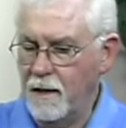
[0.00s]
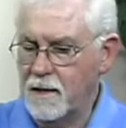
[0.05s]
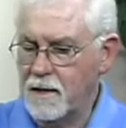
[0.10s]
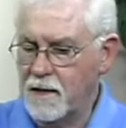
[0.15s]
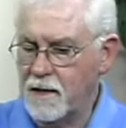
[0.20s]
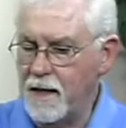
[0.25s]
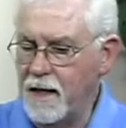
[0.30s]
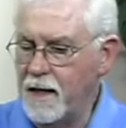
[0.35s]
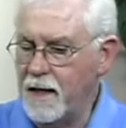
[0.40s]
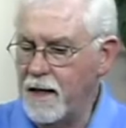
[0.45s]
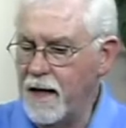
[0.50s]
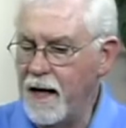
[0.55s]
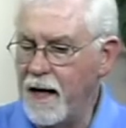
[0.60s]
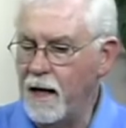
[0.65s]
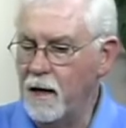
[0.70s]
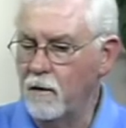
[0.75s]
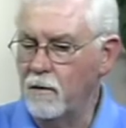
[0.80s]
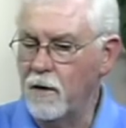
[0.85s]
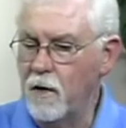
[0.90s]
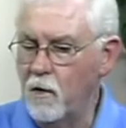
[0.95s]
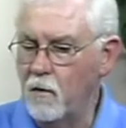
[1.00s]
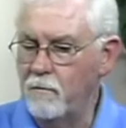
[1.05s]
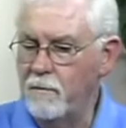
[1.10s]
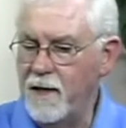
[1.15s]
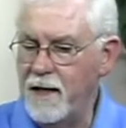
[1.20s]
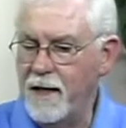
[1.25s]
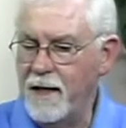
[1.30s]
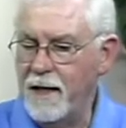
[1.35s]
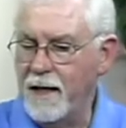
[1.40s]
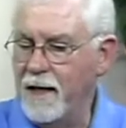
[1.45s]
sin held on
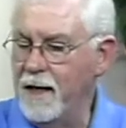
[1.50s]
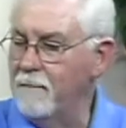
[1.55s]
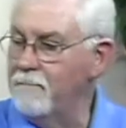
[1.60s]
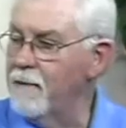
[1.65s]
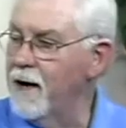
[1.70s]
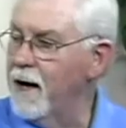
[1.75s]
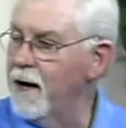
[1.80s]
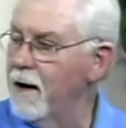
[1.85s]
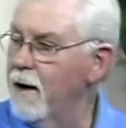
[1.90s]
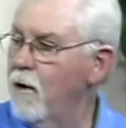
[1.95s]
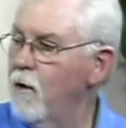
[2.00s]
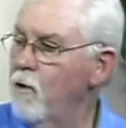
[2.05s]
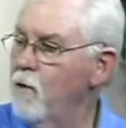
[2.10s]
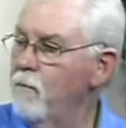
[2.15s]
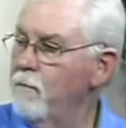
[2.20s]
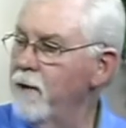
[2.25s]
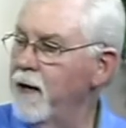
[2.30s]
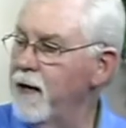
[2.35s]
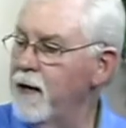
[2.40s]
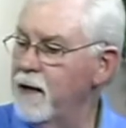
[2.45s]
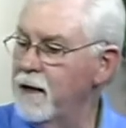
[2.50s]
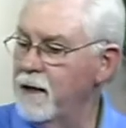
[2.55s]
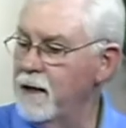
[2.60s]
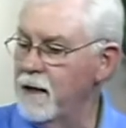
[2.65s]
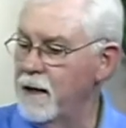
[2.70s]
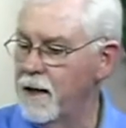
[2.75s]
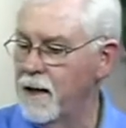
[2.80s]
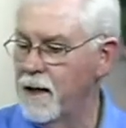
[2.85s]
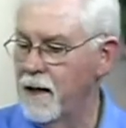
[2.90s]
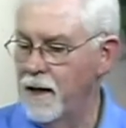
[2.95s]
me in my old man
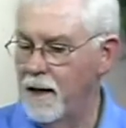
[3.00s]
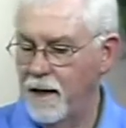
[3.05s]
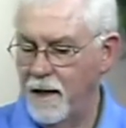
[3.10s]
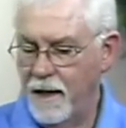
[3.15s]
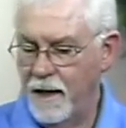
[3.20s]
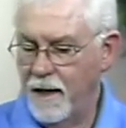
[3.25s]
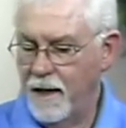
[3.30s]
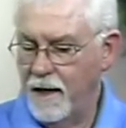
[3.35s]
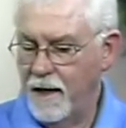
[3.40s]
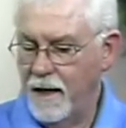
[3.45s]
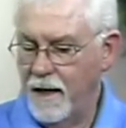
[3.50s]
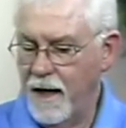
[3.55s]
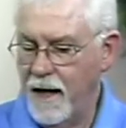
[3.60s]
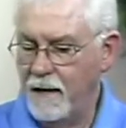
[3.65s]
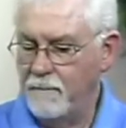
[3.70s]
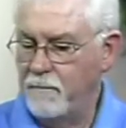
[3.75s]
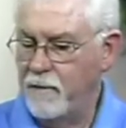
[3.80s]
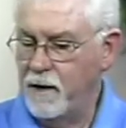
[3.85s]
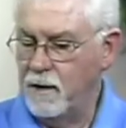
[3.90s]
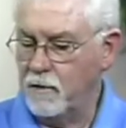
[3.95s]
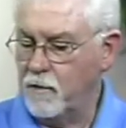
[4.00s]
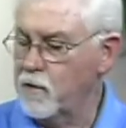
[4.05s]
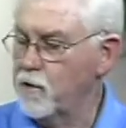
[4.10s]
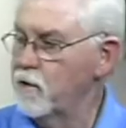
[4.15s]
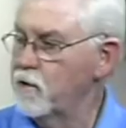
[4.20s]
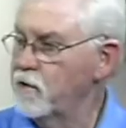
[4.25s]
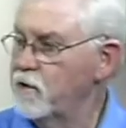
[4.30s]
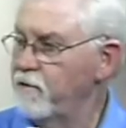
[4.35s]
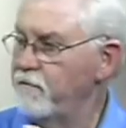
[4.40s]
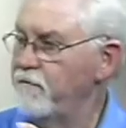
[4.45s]
mm-hmm. had been
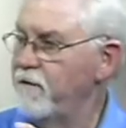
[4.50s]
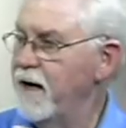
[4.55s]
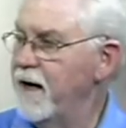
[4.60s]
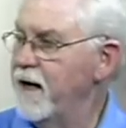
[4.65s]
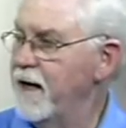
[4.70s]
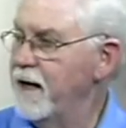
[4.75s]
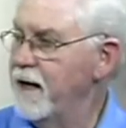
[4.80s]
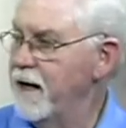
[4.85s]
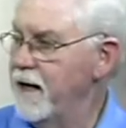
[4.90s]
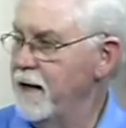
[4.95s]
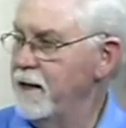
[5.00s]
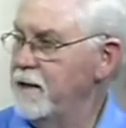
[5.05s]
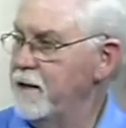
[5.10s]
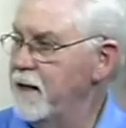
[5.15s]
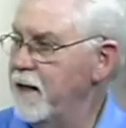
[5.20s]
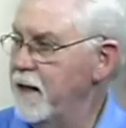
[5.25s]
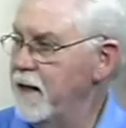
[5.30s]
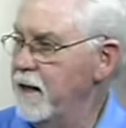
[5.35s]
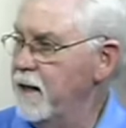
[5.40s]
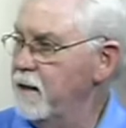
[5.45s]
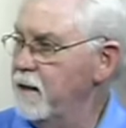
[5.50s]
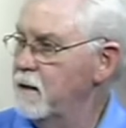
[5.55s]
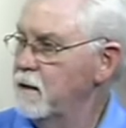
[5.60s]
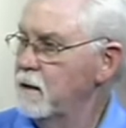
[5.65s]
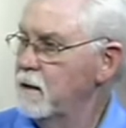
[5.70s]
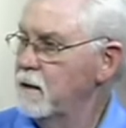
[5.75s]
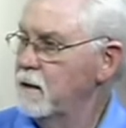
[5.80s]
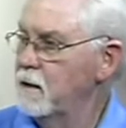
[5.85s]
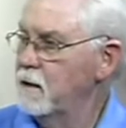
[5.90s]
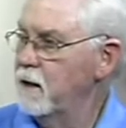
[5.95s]
crucified and dead,
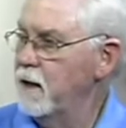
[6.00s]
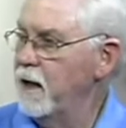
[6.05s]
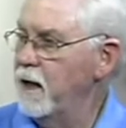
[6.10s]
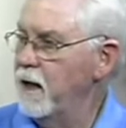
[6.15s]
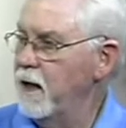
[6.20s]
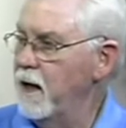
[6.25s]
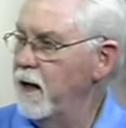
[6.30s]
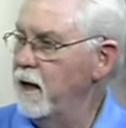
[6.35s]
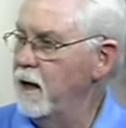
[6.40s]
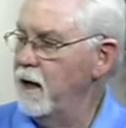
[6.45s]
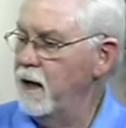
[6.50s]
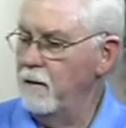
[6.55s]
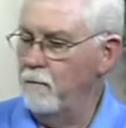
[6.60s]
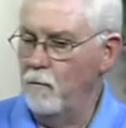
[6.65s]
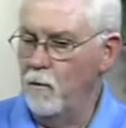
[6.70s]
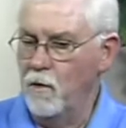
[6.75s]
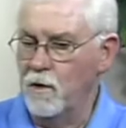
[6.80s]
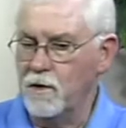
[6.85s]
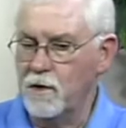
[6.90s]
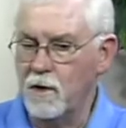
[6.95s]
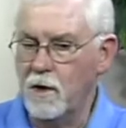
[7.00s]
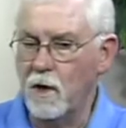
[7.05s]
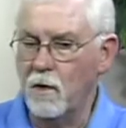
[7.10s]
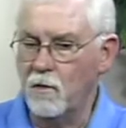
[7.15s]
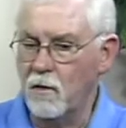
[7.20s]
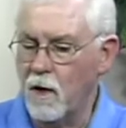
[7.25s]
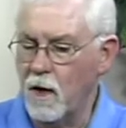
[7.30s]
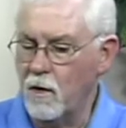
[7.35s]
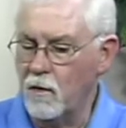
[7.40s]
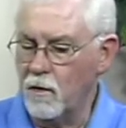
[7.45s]
and, and, it was no
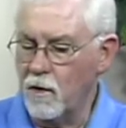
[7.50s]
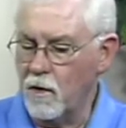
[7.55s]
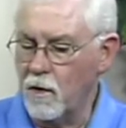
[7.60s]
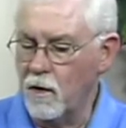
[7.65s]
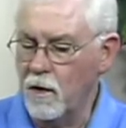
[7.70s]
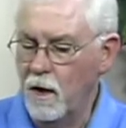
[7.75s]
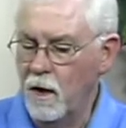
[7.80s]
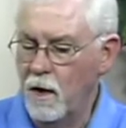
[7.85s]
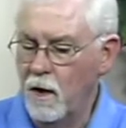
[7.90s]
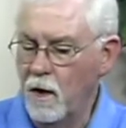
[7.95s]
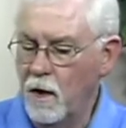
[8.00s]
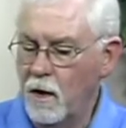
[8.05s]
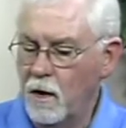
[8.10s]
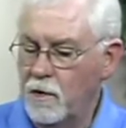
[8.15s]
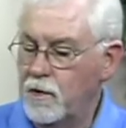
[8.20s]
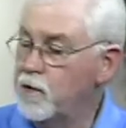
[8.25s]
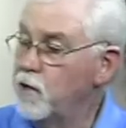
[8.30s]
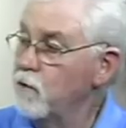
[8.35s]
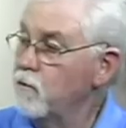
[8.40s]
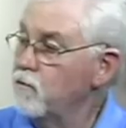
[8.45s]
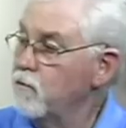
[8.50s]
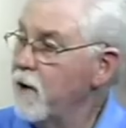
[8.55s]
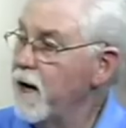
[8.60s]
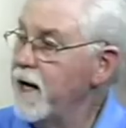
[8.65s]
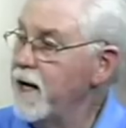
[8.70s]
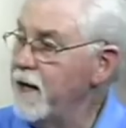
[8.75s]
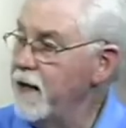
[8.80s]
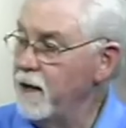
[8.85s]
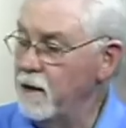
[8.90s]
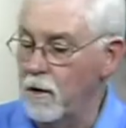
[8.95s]
longer to
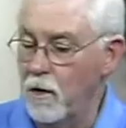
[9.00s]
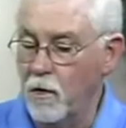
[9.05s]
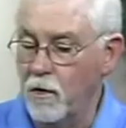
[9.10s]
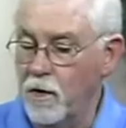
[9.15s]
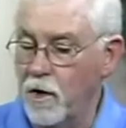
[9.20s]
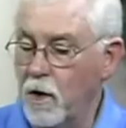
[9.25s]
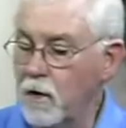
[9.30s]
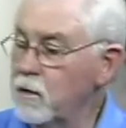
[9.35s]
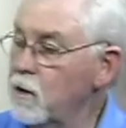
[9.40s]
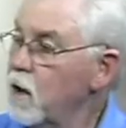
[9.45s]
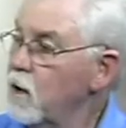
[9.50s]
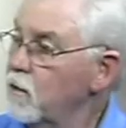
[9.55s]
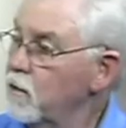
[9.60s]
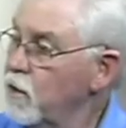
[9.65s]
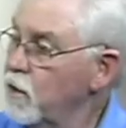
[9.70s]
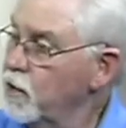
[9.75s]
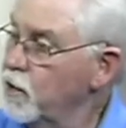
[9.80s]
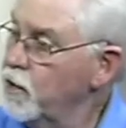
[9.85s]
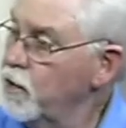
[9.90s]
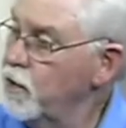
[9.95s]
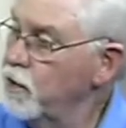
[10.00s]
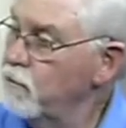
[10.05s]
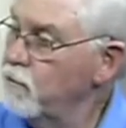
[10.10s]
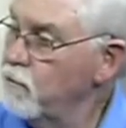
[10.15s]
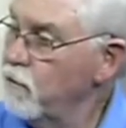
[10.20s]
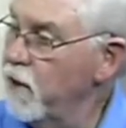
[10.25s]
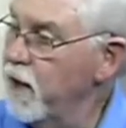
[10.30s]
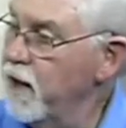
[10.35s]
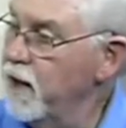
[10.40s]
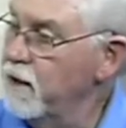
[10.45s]
reign or no longer could
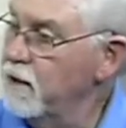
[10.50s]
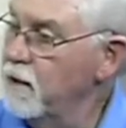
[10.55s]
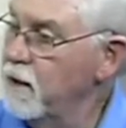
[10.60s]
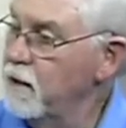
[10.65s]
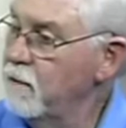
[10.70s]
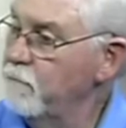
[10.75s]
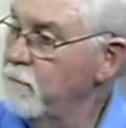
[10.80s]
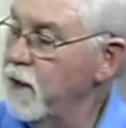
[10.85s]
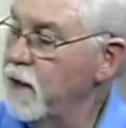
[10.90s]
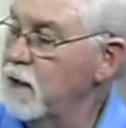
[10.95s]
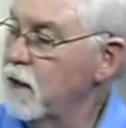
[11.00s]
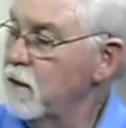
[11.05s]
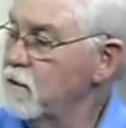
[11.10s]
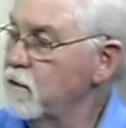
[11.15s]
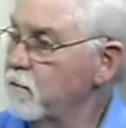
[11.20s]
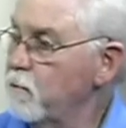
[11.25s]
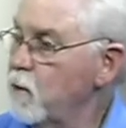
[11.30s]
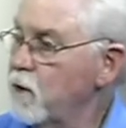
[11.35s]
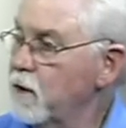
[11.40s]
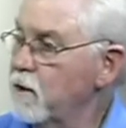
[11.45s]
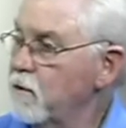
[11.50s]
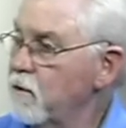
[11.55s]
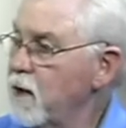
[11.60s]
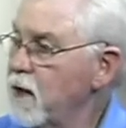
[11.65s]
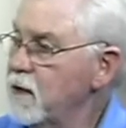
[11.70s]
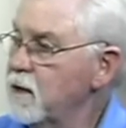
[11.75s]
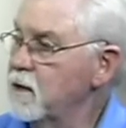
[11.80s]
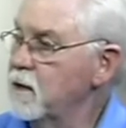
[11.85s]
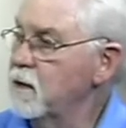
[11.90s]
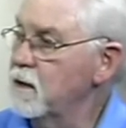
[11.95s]
reign mm-hmm. because of what
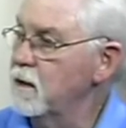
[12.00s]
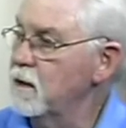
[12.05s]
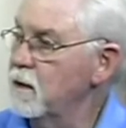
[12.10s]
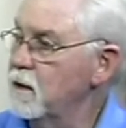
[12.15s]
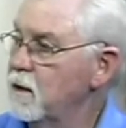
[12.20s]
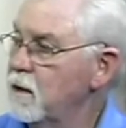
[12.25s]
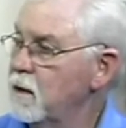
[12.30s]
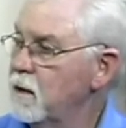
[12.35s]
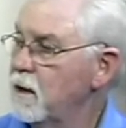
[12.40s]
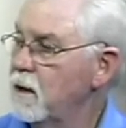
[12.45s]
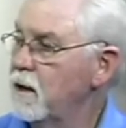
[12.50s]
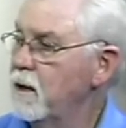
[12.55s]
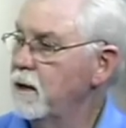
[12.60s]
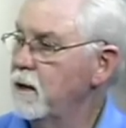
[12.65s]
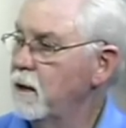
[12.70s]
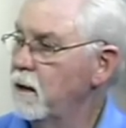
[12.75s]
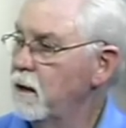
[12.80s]
Christ did. Amen.